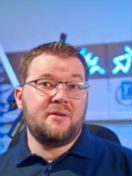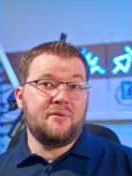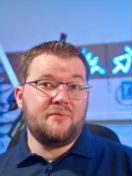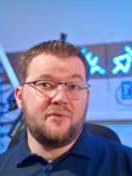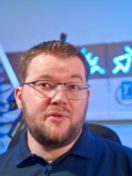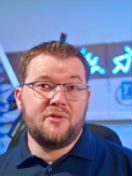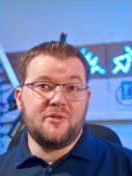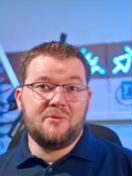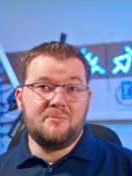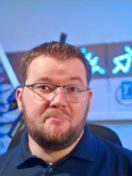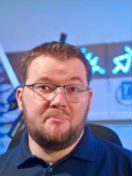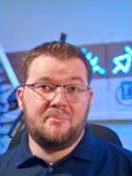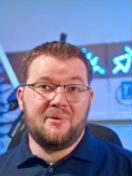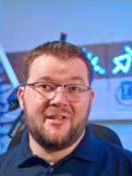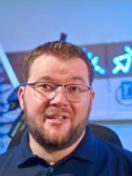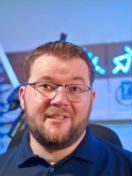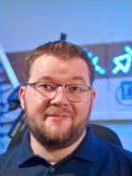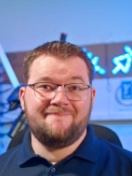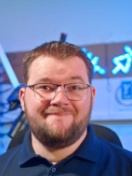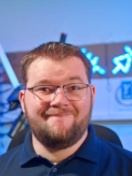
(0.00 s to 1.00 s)
review,
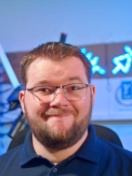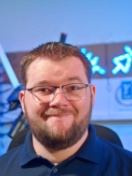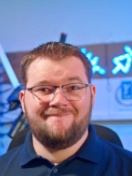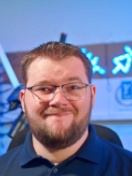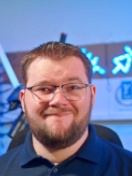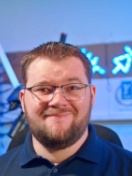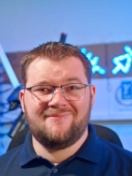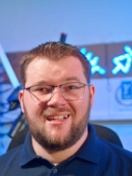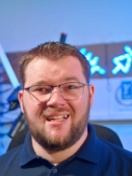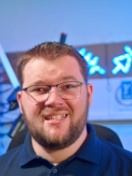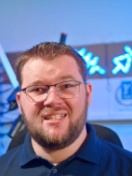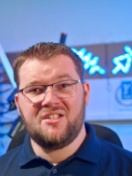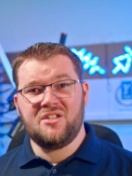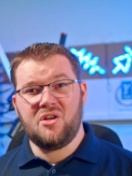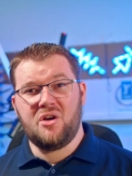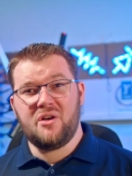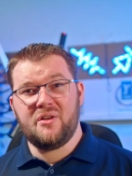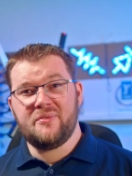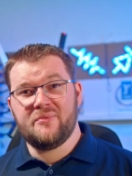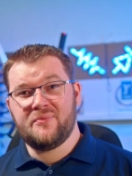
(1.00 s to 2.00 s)
but I did
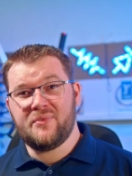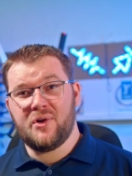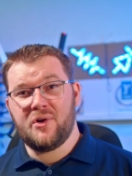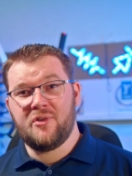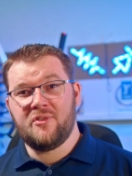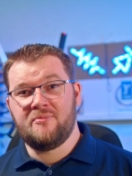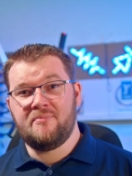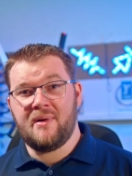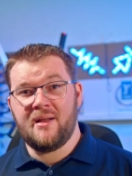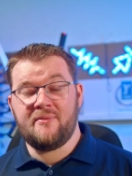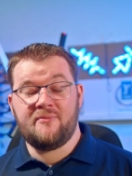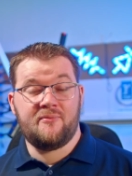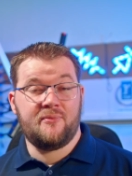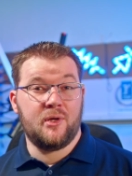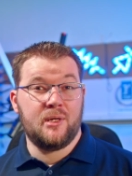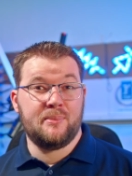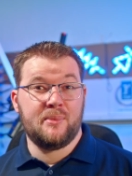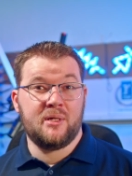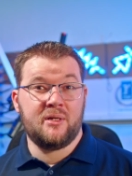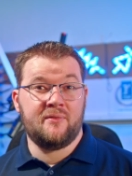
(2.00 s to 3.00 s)
not involve my
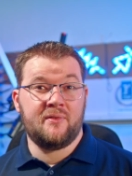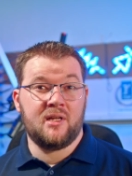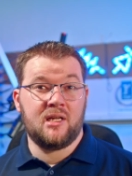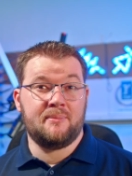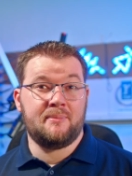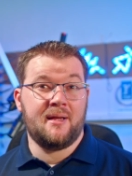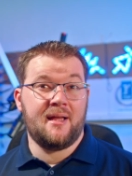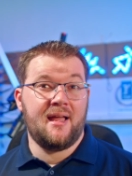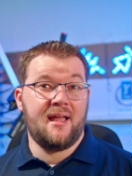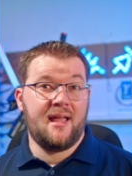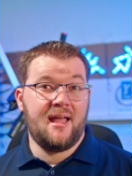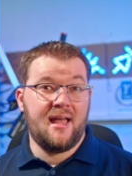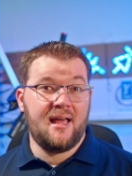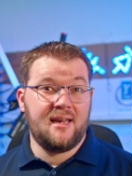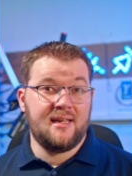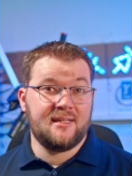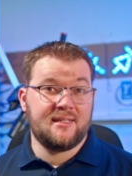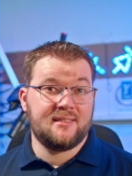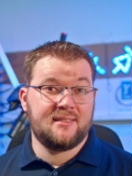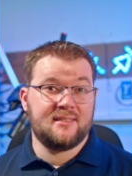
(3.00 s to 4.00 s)
firmware developer,
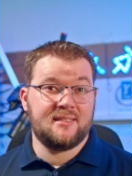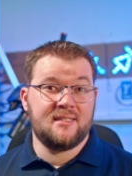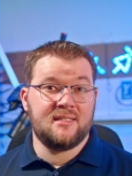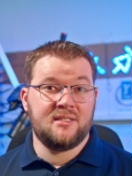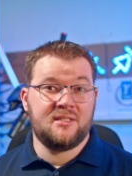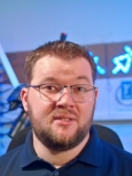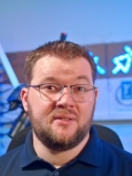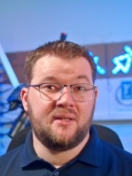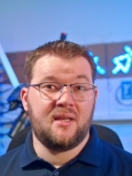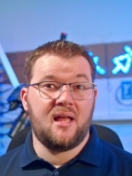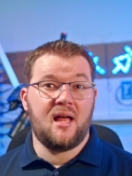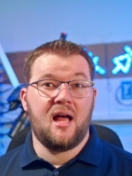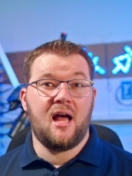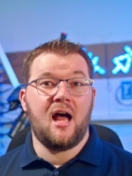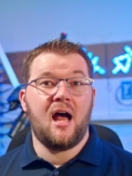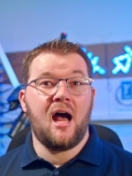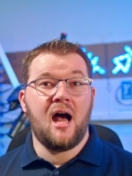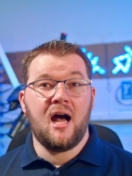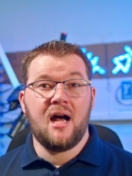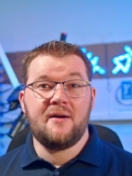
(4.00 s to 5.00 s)
Alex, until
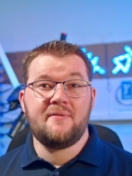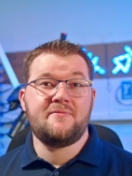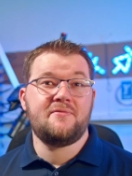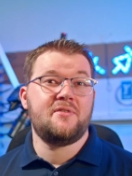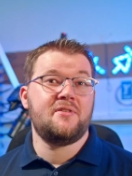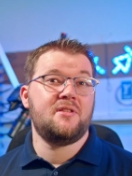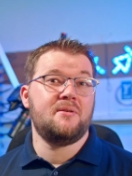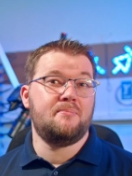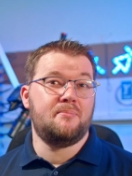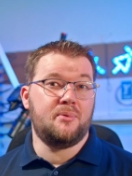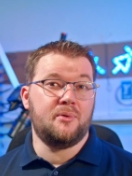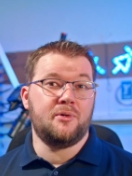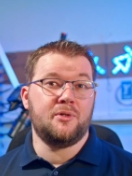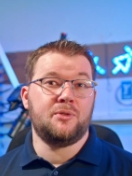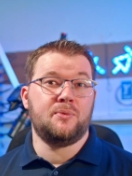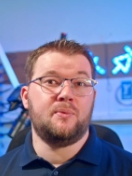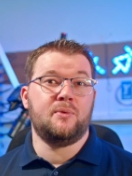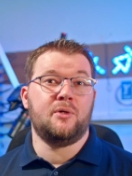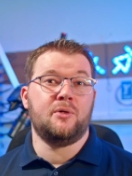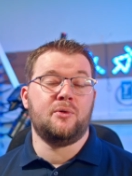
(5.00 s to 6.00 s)
after the
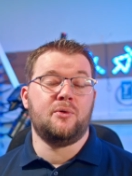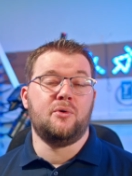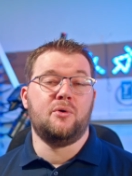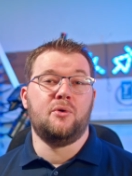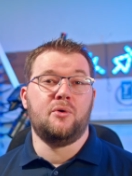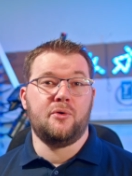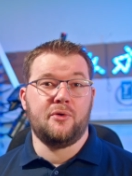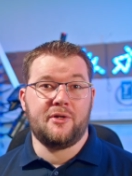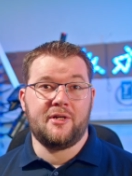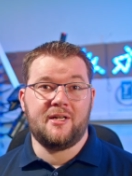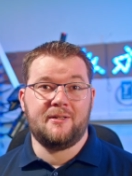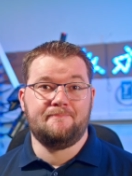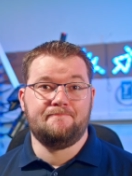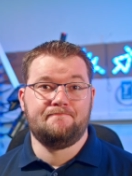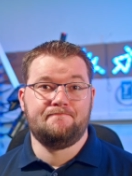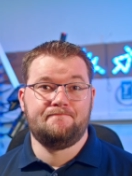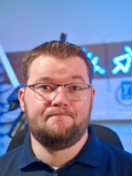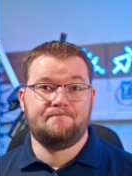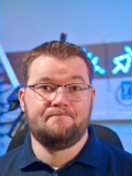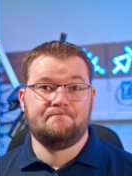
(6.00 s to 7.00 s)
boards were on order.
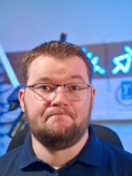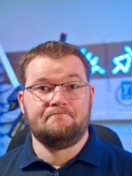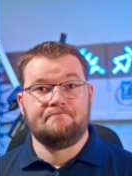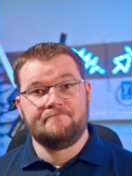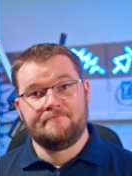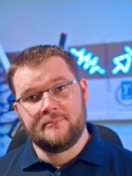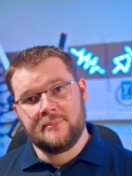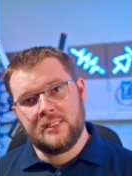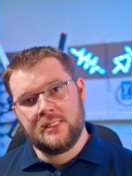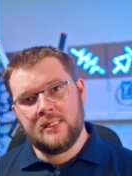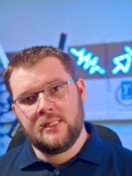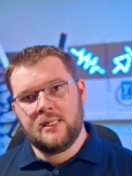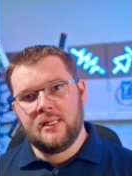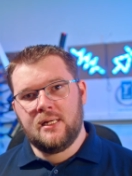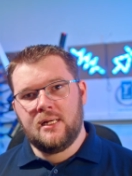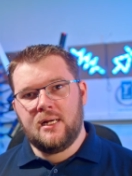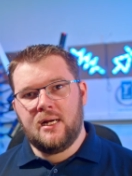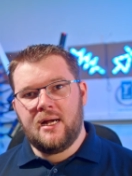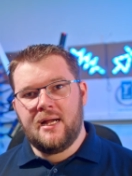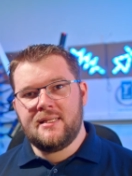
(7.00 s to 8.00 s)

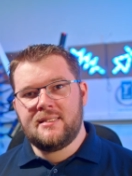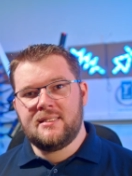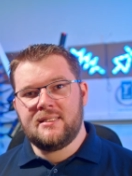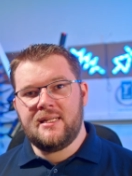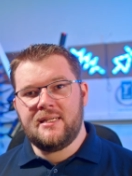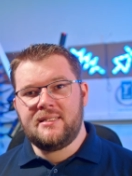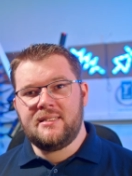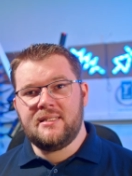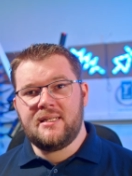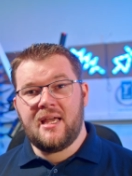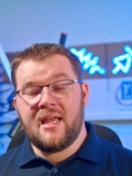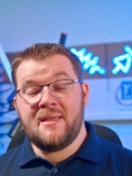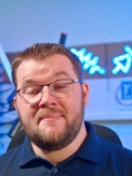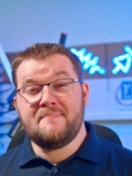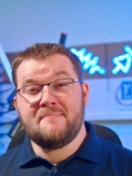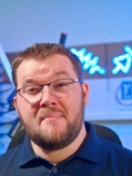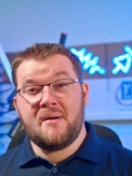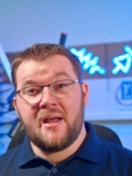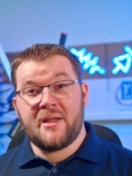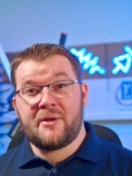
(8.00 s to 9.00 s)
I selected a
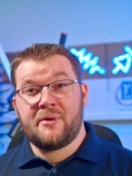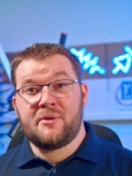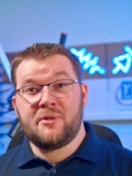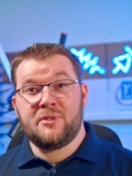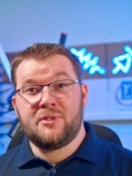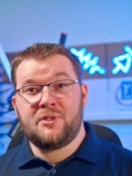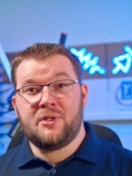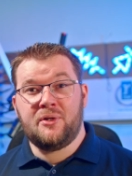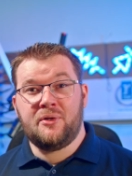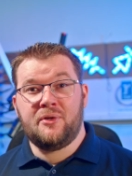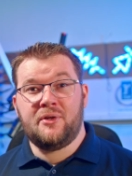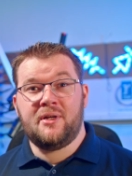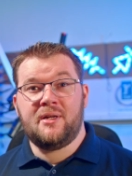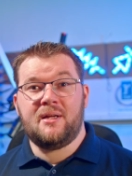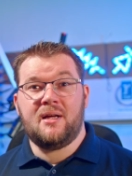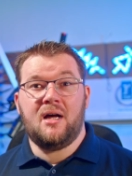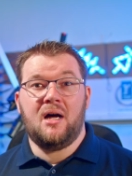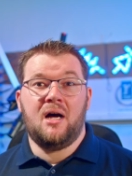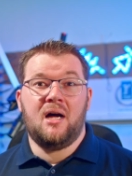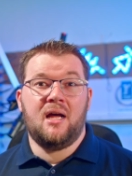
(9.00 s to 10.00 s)
microcontroller
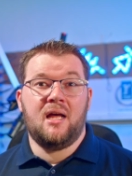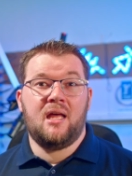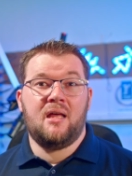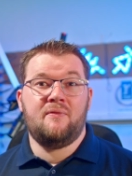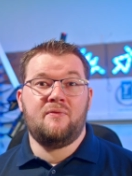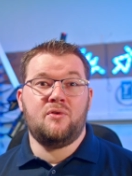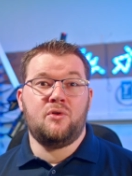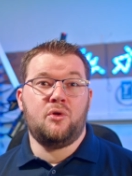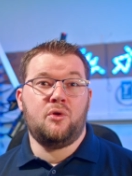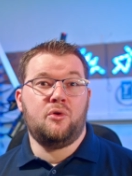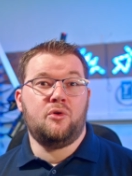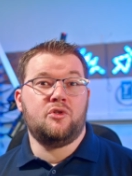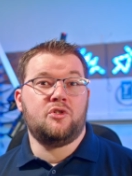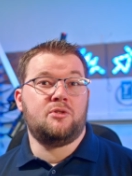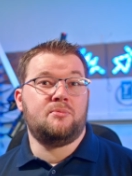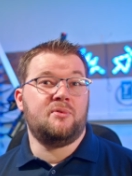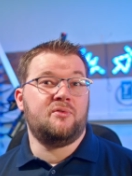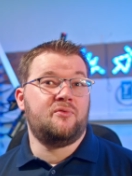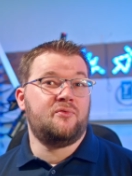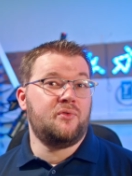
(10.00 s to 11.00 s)
I've
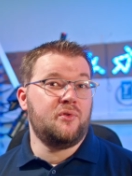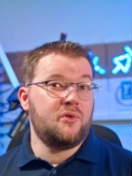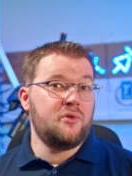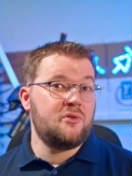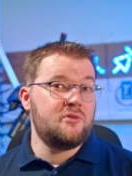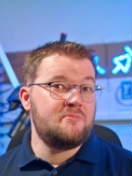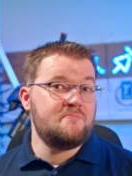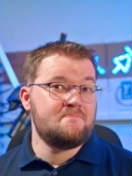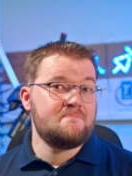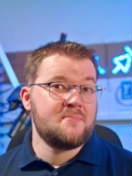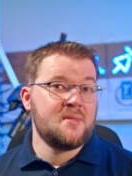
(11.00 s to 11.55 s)
used before.